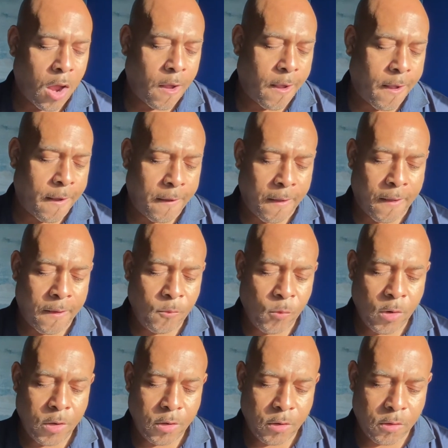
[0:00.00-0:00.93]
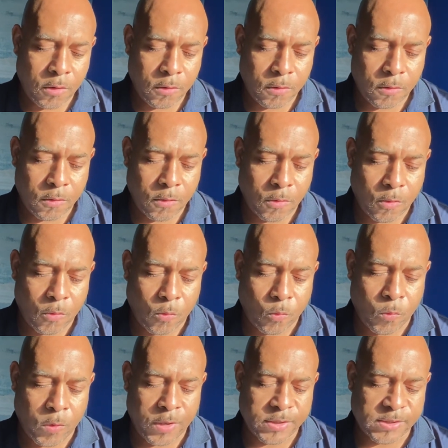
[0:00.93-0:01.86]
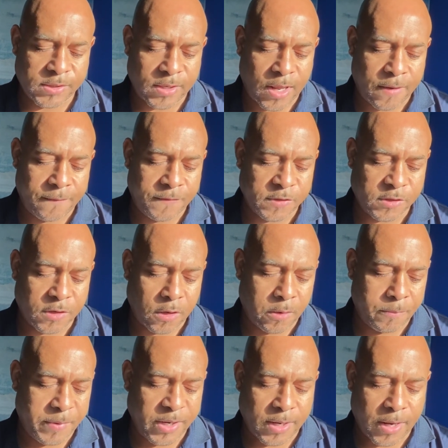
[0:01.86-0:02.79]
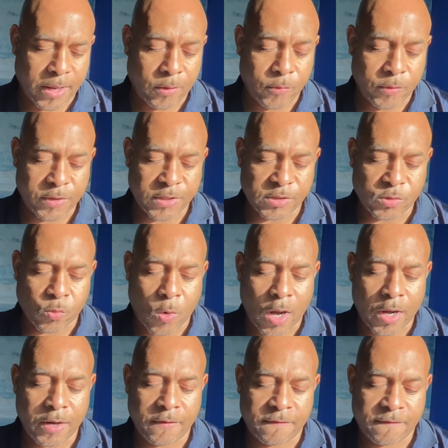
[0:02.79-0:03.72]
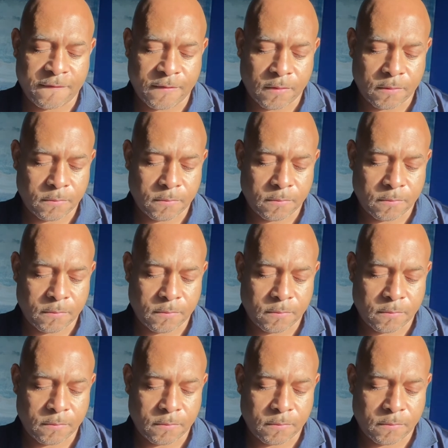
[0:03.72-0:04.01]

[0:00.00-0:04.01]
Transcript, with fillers: I, I wonder what his life is going to be like with his wife